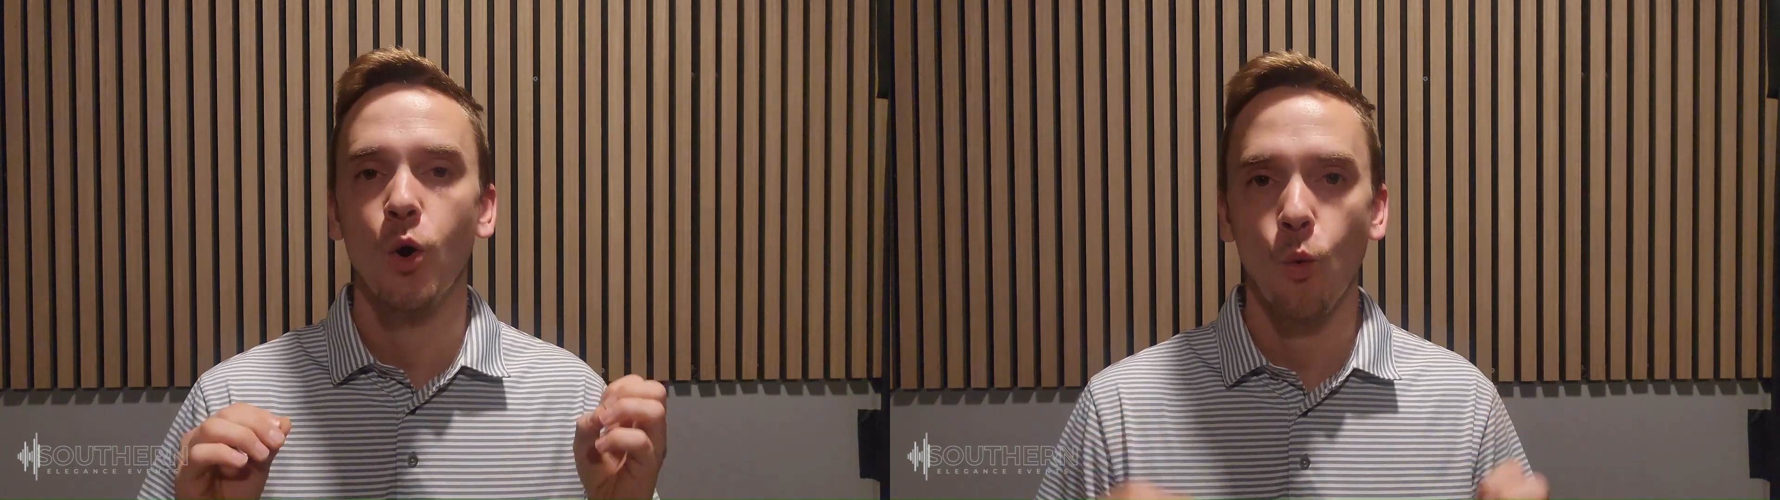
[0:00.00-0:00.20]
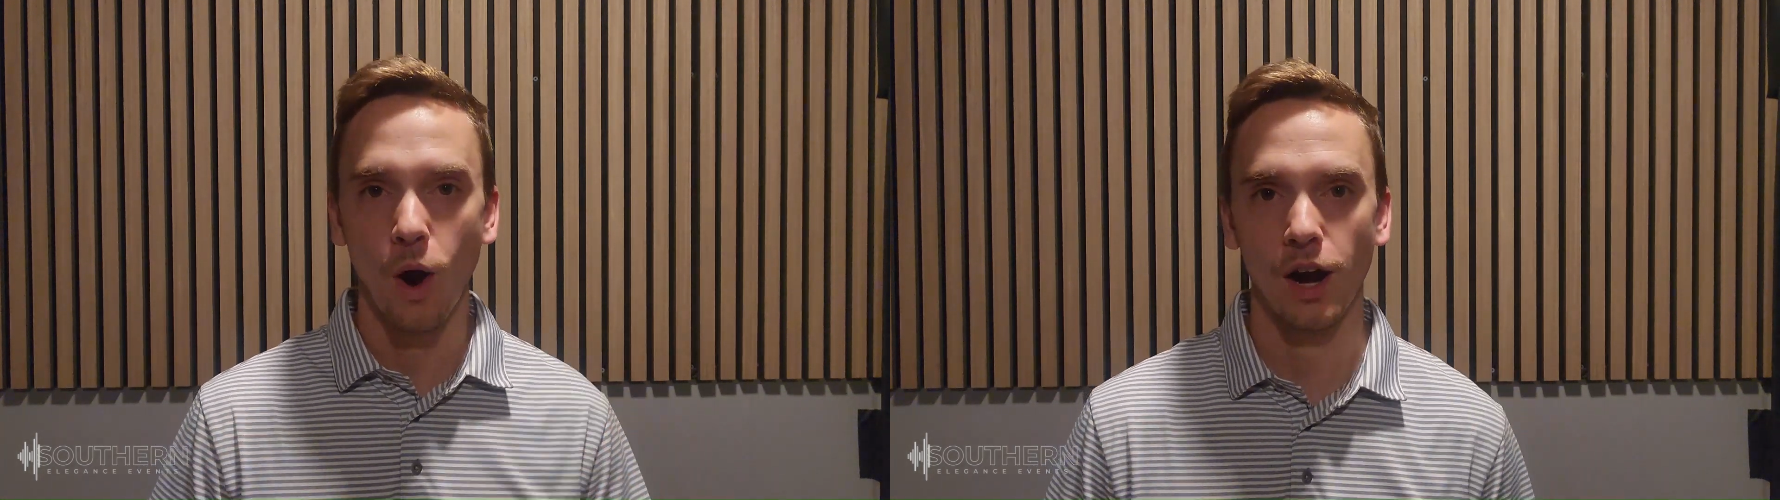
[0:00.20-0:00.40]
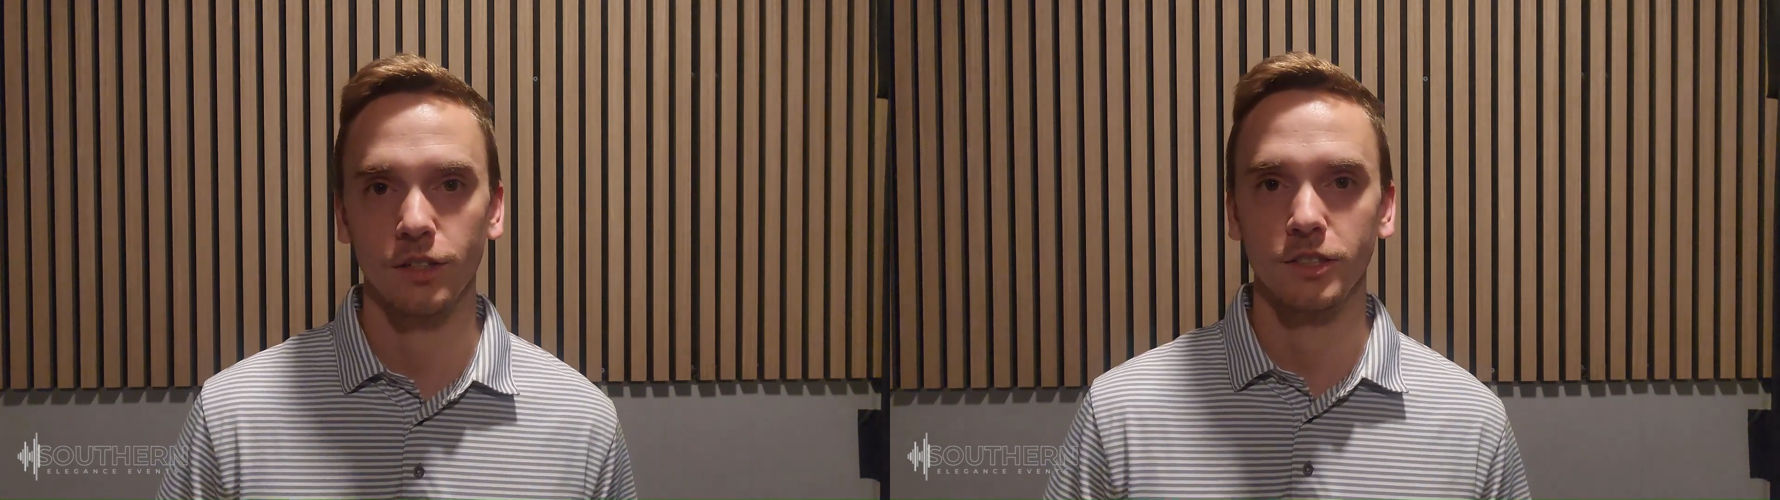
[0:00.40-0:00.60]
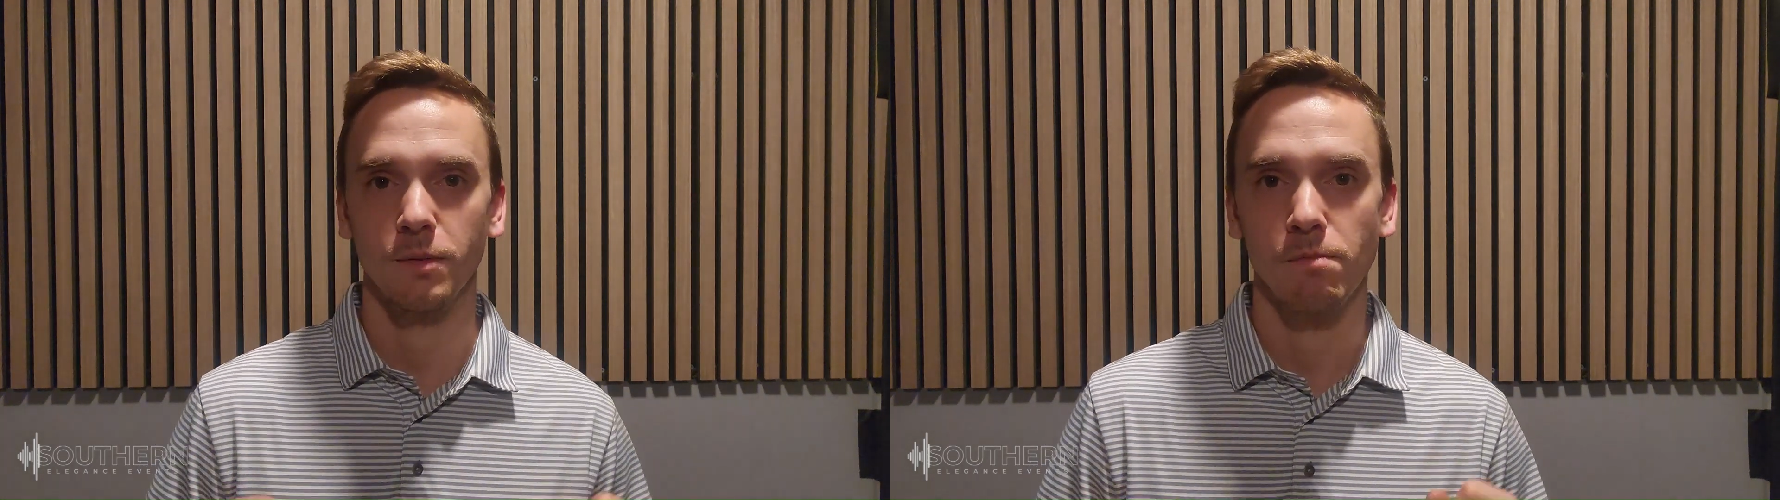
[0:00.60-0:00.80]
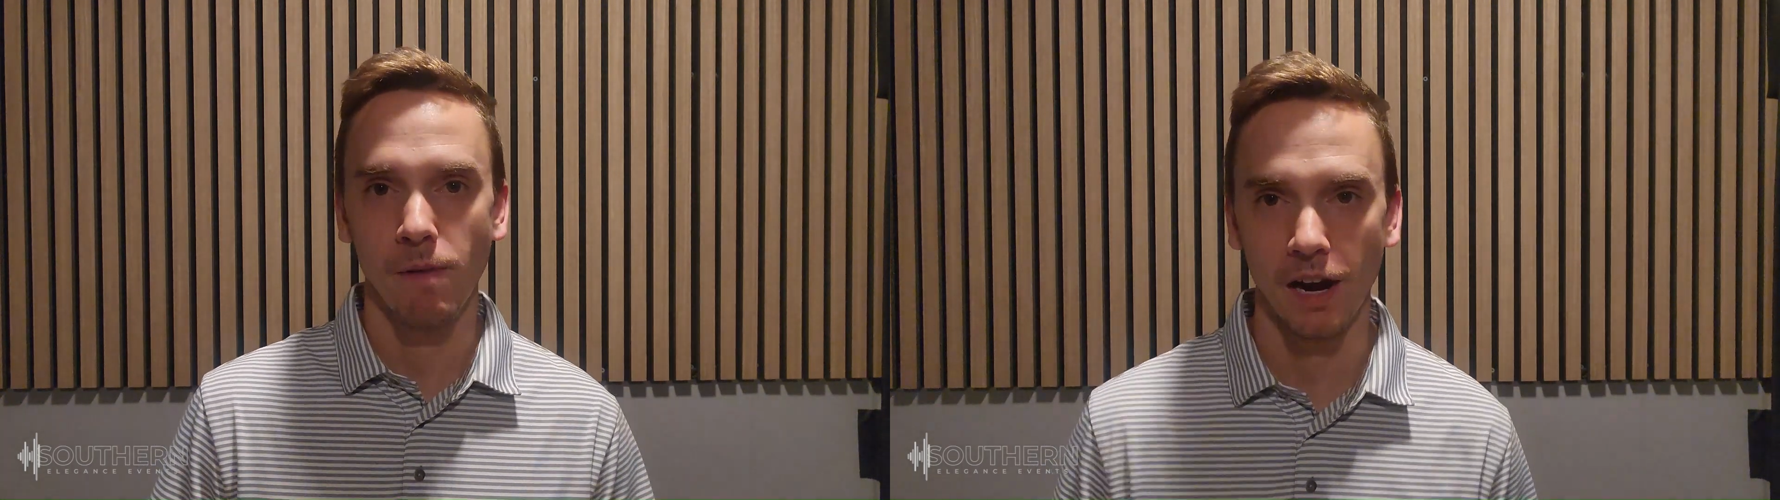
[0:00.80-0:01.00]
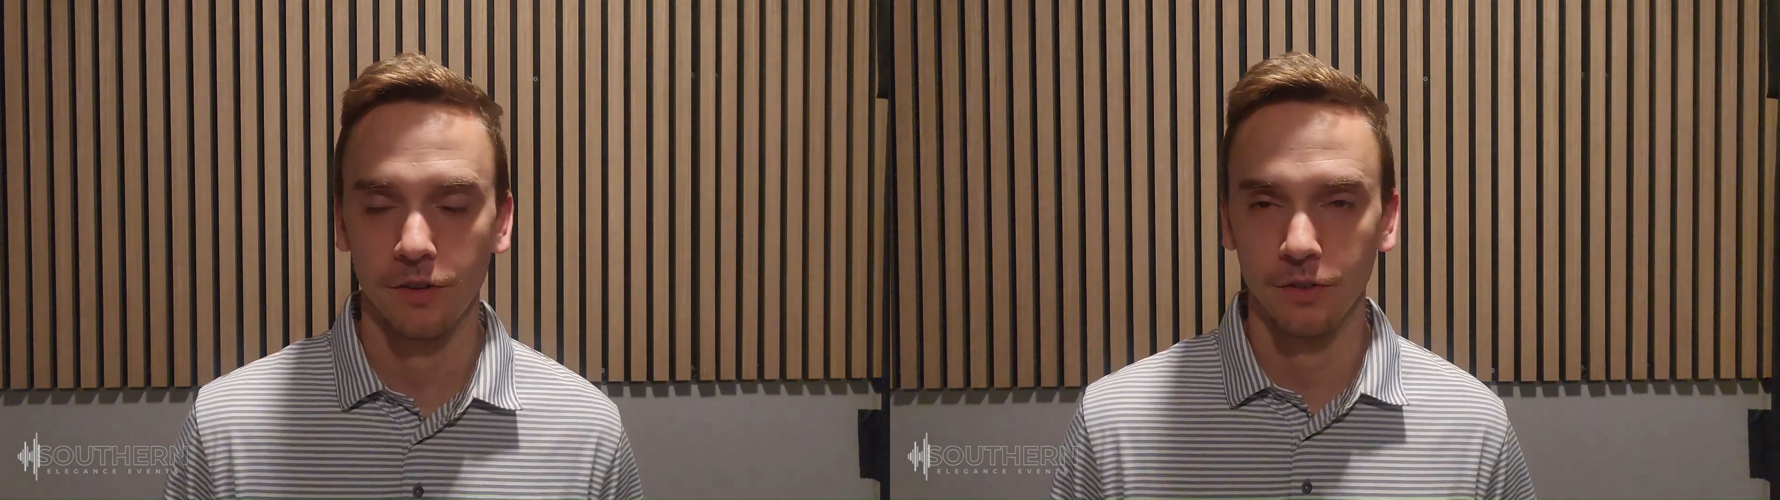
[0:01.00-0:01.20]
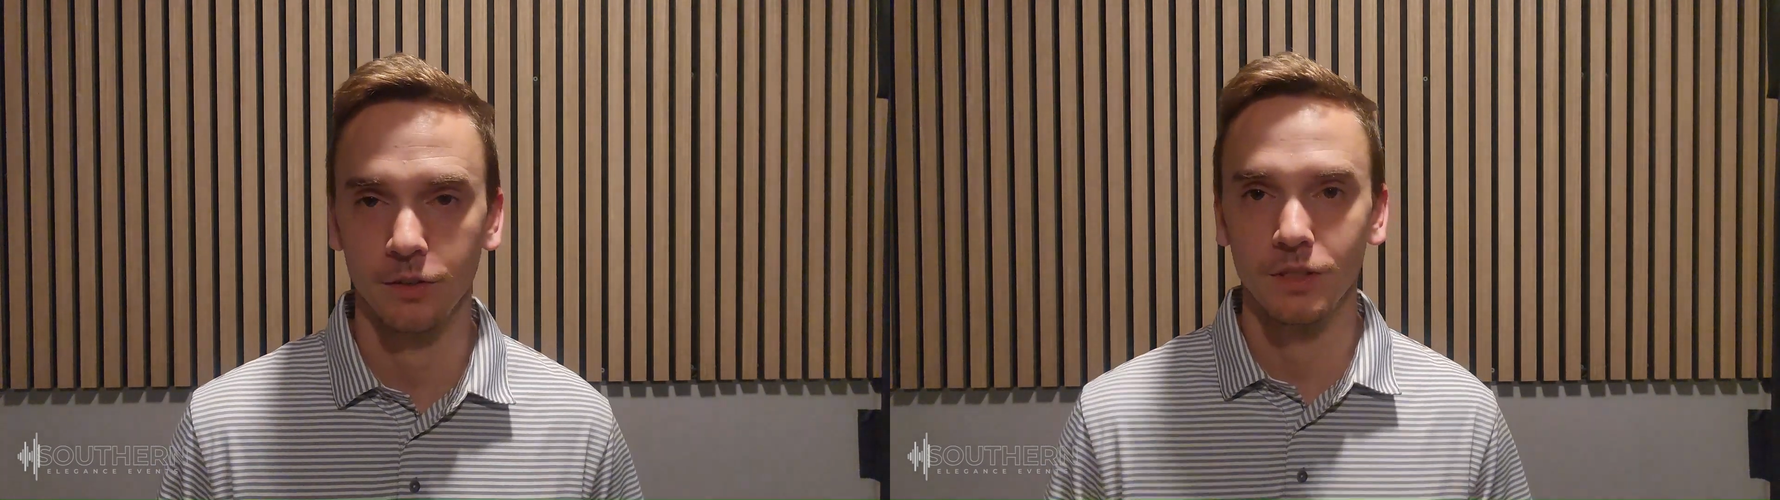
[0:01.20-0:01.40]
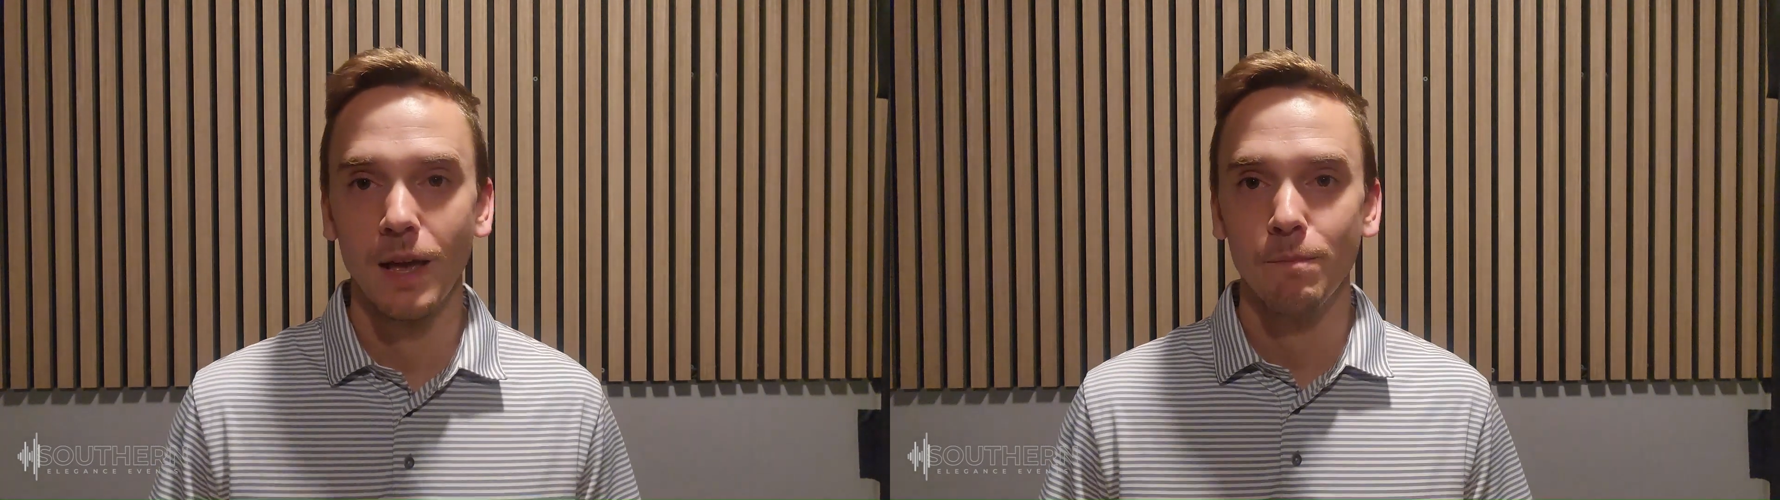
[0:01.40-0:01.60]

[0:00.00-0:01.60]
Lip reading: wireless microphones.